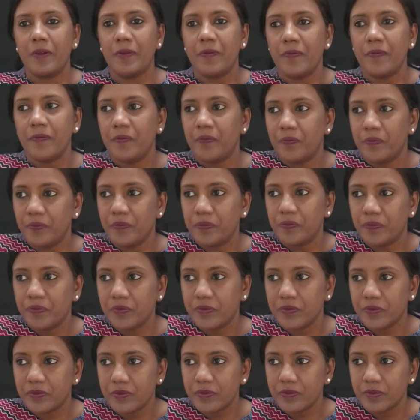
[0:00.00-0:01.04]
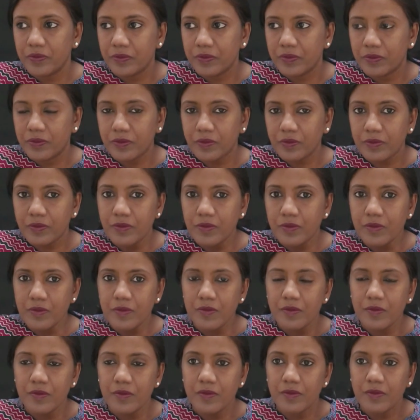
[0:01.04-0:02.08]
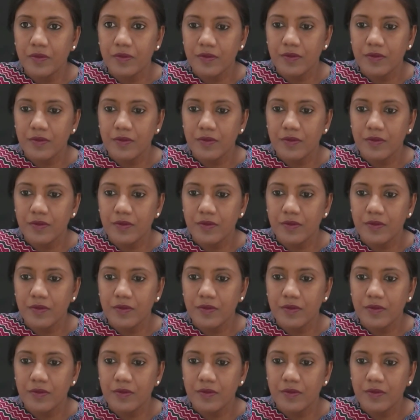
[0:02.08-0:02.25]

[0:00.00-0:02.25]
Nobody speaks.